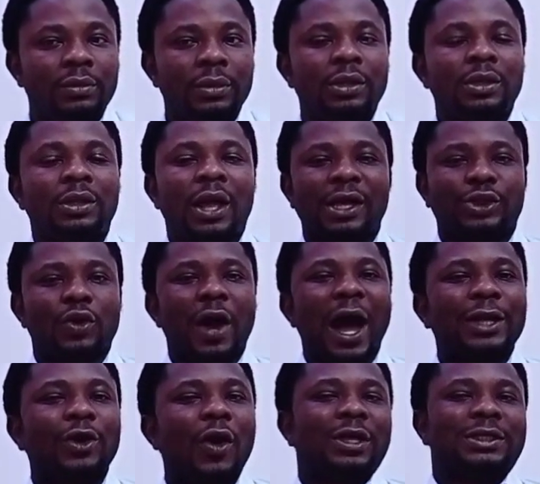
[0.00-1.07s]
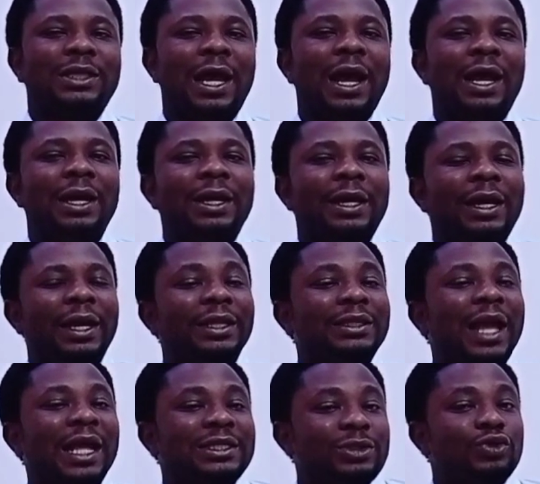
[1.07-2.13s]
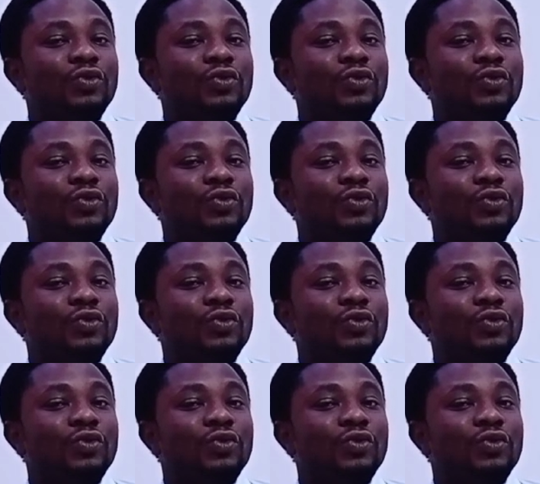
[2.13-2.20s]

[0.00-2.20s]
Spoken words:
And so an ulcer in that